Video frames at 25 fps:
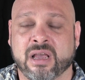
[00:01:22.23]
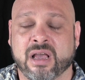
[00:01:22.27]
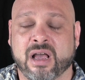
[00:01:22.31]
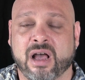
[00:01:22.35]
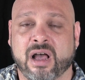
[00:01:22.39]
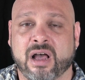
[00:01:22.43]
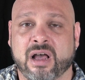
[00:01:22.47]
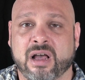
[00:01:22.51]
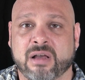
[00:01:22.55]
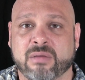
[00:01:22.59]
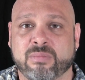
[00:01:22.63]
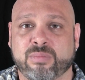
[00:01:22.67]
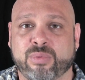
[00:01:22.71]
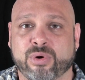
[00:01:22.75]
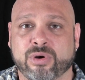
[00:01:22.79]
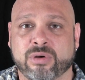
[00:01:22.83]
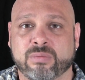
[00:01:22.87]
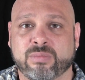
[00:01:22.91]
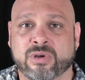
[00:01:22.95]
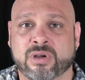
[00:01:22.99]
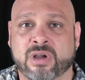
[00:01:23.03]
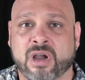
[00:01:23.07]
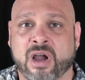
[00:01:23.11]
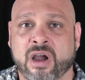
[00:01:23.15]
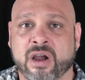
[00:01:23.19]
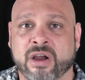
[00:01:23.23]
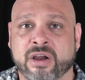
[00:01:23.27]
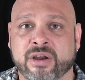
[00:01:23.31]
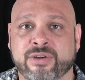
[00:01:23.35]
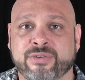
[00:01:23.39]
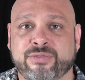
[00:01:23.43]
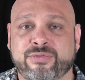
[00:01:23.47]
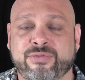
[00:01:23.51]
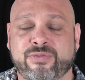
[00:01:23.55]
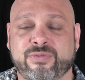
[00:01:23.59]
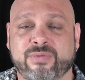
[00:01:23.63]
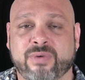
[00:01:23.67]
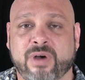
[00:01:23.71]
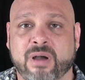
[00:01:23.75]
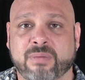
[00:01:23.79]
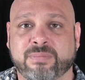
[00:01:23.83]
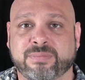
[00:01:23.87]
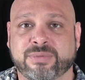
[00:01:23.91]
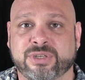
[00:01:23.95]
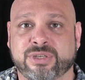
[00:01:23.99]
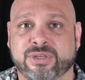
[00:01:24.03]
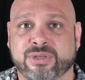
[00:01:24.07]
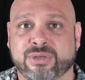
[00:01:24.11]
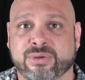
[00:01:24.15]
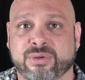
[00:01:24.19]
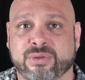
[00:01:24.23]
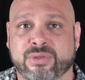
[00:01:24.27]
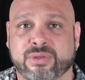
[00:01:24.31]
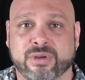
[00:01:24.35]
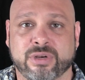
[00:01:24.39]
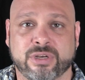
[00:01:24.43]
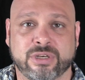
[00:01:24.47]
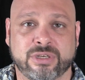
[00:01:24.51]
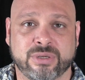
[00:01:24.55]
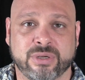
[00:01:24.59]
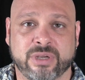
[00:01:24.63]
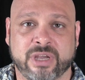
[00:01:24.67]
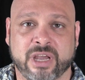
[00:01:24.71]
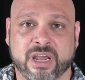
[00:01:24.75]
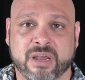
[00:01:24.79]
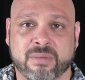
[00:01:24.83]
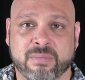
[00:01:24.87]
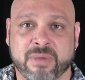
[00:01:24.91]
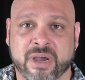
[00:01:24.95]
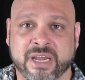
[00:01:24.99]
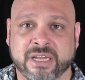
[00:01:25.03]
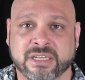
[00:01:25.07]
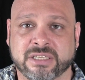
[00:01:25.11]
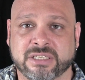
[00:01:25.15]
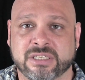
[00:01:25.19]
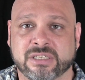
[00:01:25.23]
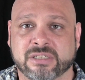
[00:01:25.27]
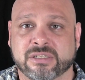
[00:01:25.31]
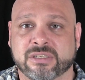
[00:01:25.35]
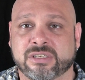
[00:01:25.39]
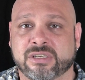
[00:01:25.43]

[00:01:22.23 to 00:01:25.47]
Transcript: portable card up to 32 gigabytes.